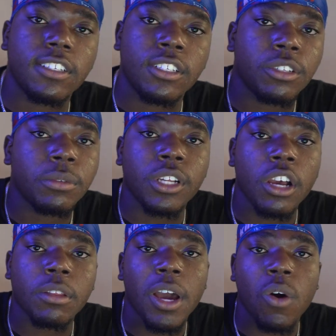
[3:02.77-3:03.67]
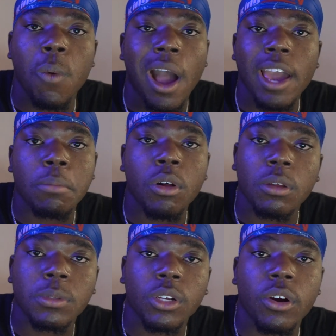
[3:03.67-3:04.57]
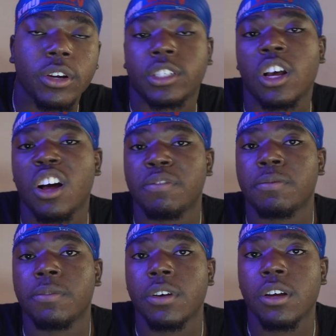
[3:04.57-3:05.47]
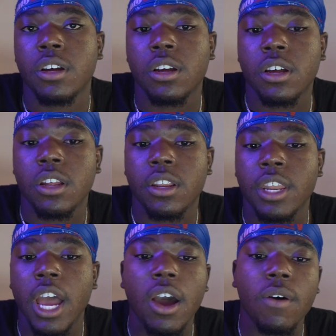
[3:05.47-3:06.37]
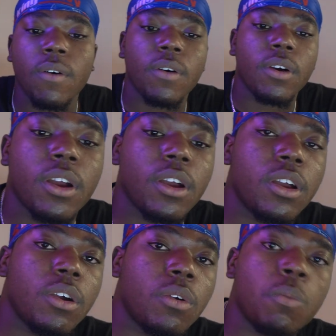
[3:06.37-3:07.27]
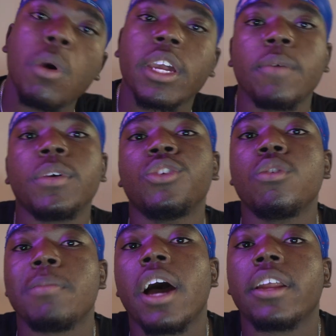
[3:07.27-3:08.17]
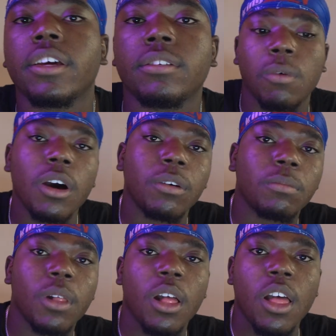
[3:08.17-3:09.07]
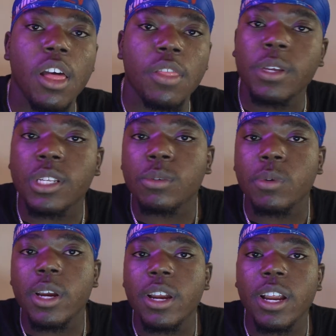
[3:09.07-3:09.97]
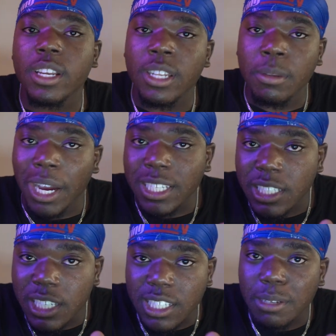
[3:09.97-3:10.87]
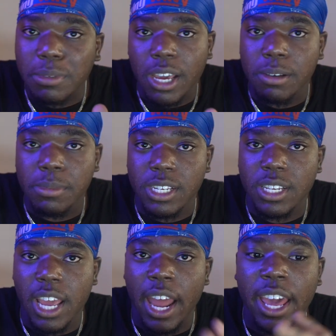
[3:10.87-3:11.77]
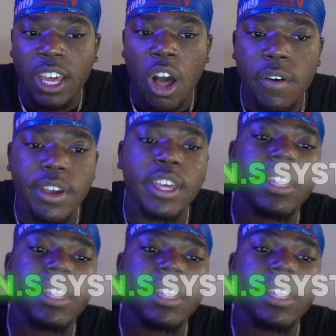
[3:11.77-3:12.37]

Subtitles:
so we talked about why pull-ups are tough. Now, what can we do about it? Well, this is where my system comes in, and I call it